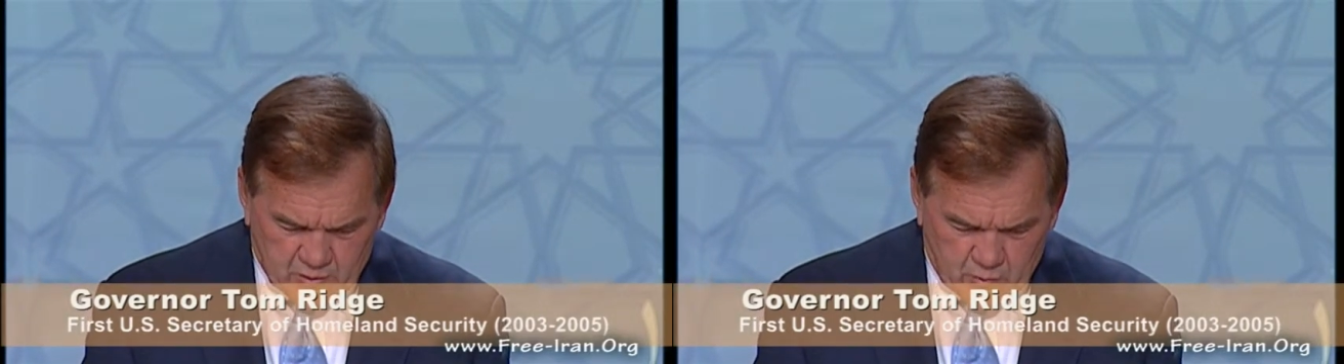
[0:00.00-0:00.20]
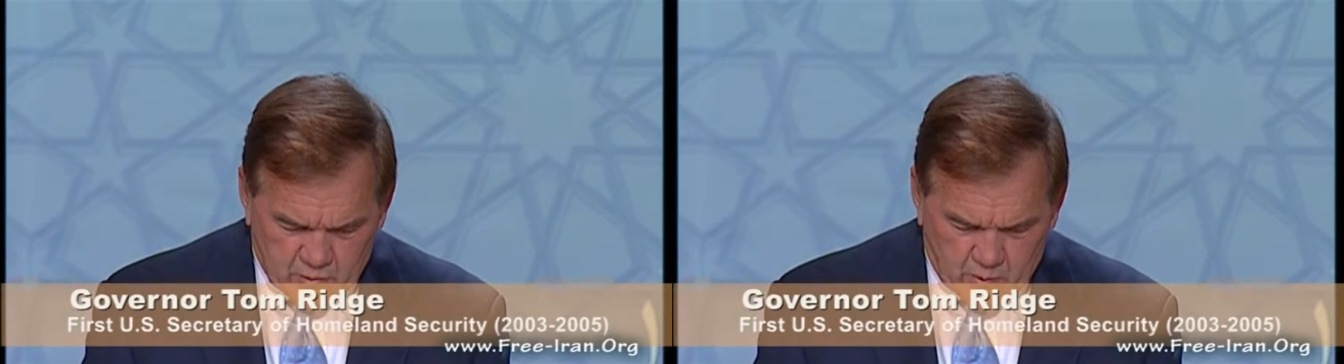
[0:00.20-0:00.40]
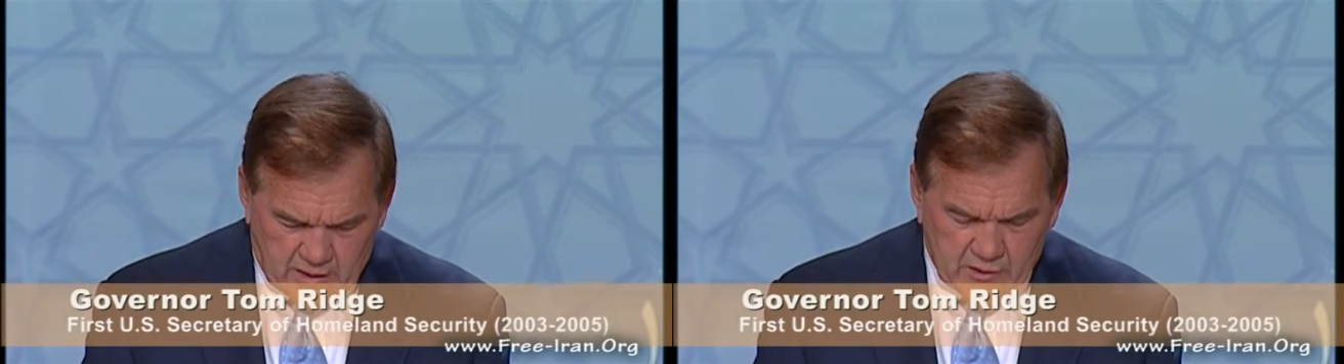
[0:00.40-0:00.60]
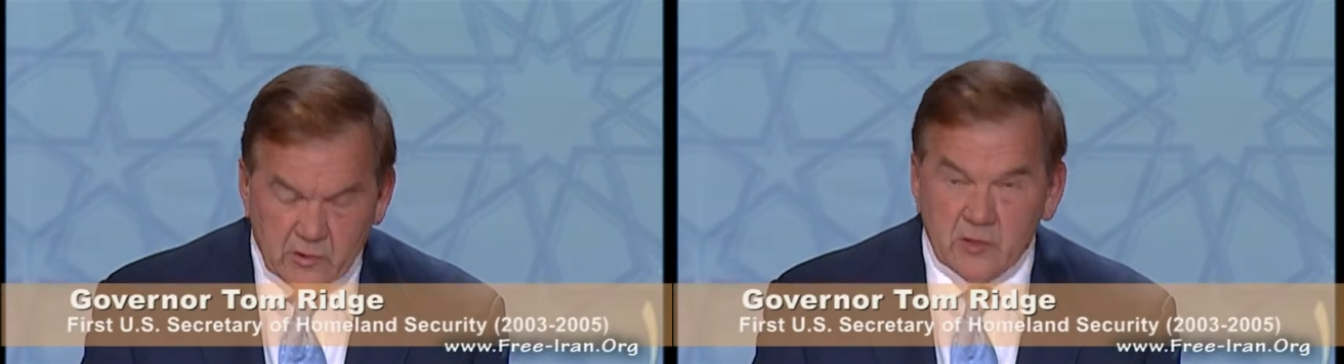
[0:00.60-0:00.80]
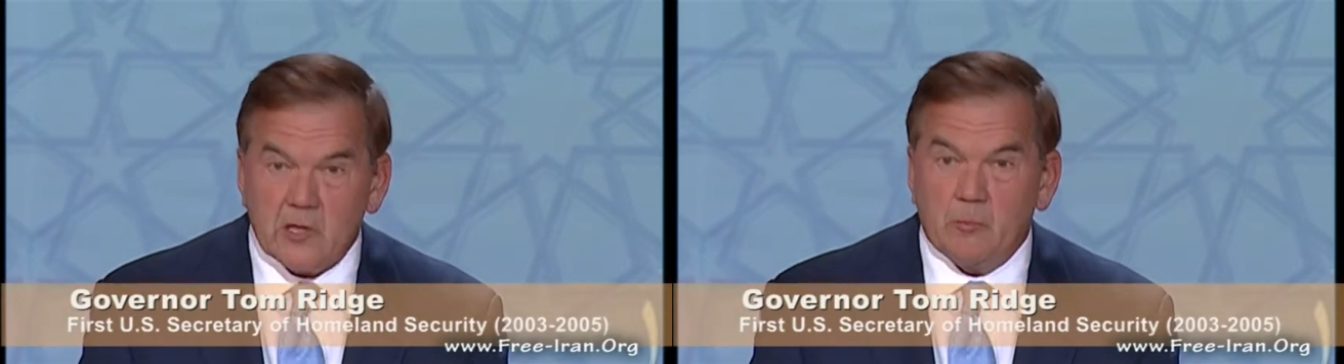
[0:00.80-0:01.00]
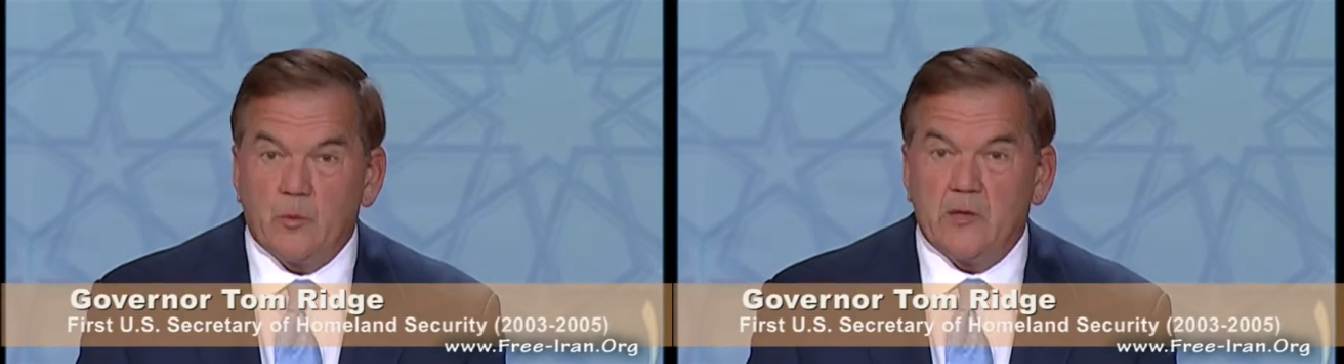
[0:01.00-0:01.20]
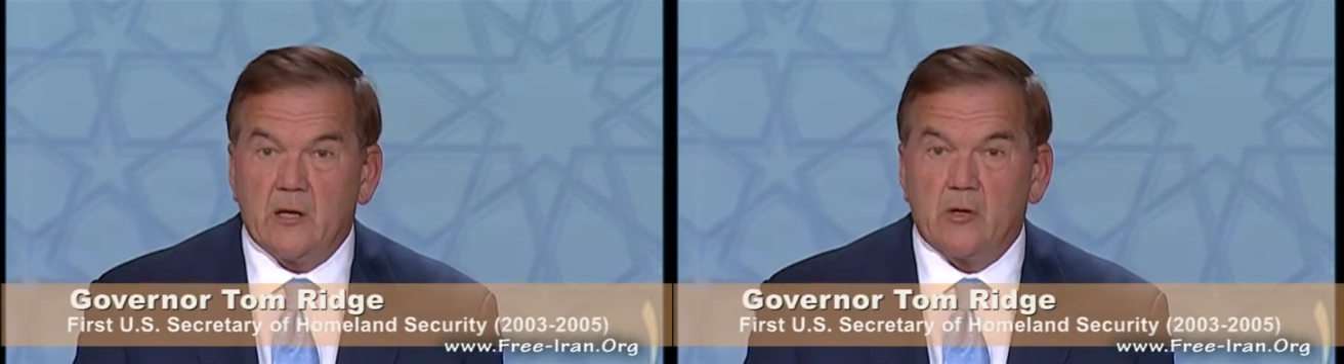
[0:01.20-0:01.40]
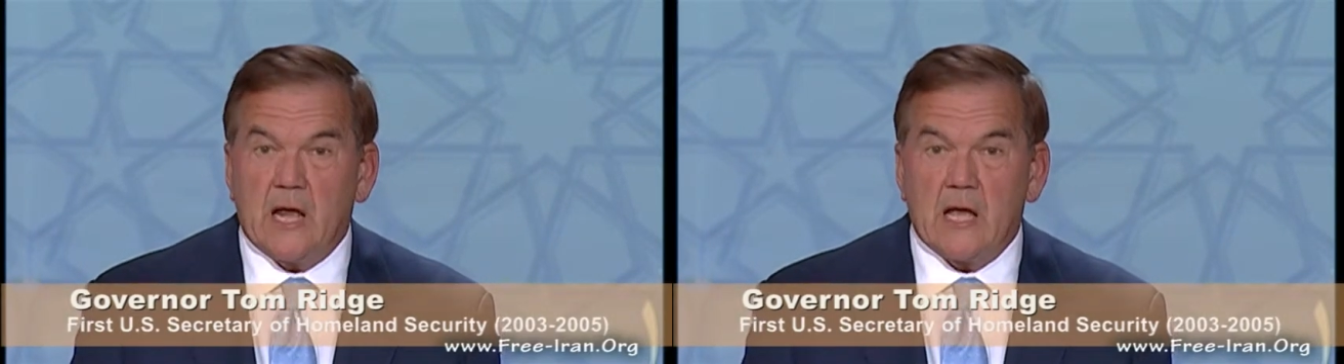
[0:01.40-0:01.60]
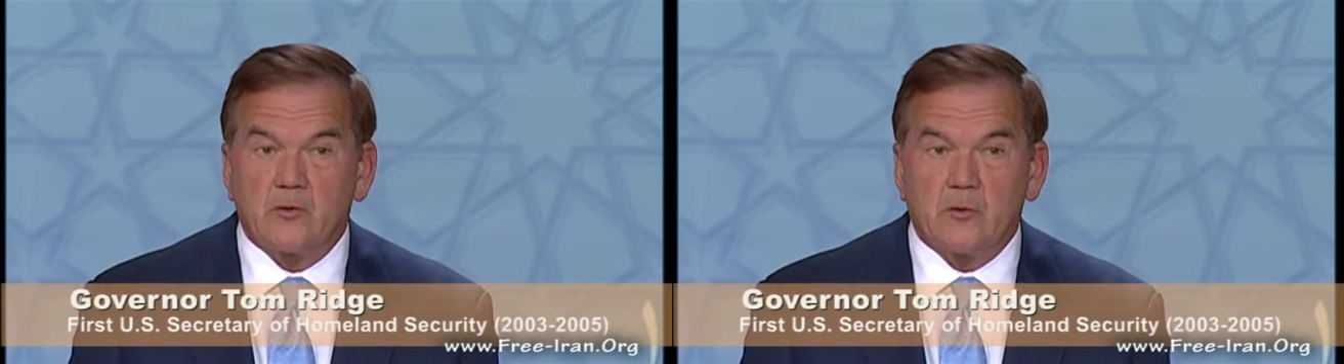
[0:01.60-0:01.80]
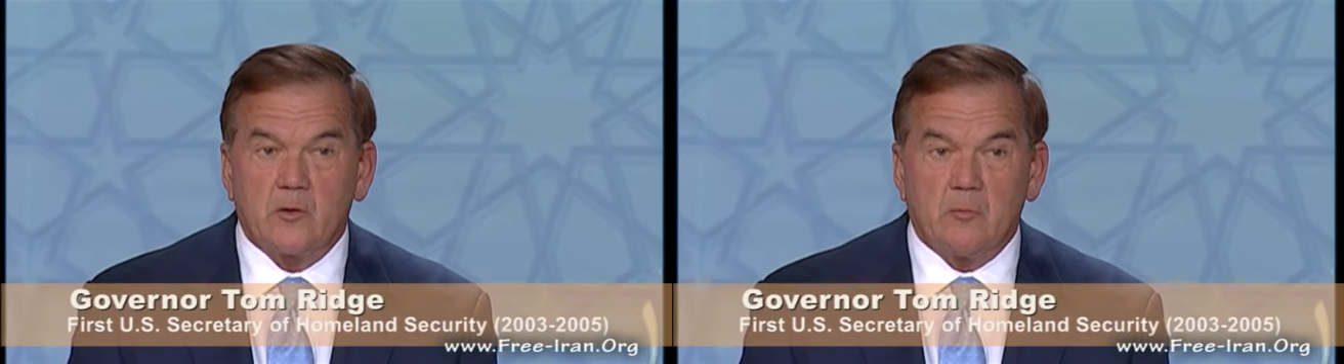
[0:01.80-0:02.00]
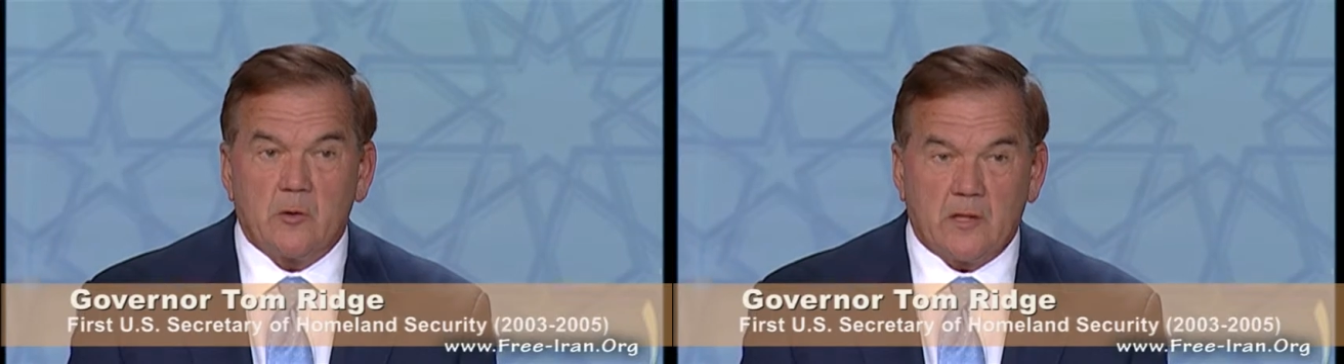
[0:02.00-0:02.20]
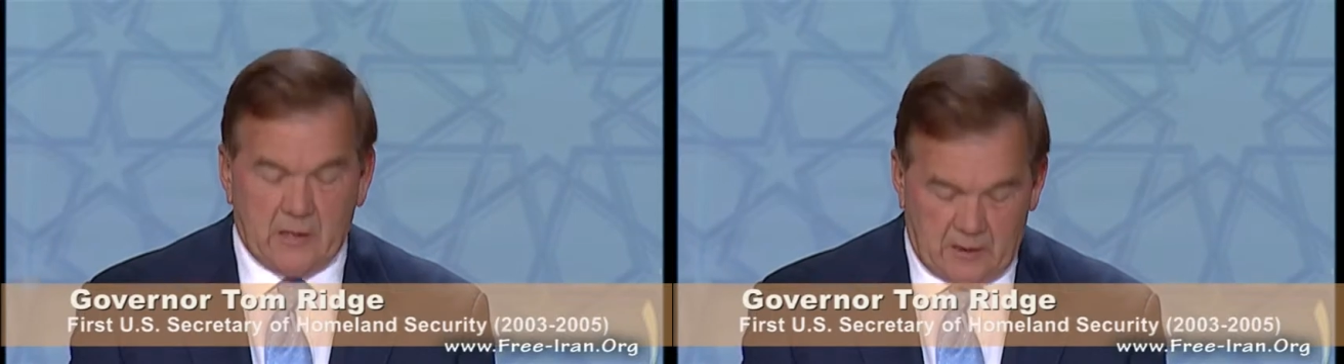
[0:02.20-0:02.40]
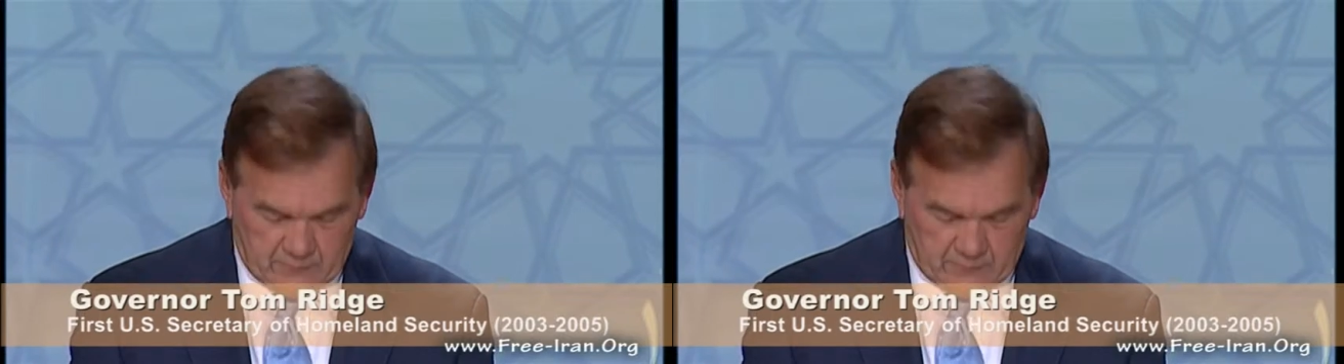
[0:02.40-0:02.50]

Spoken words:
to its relationship with the international community.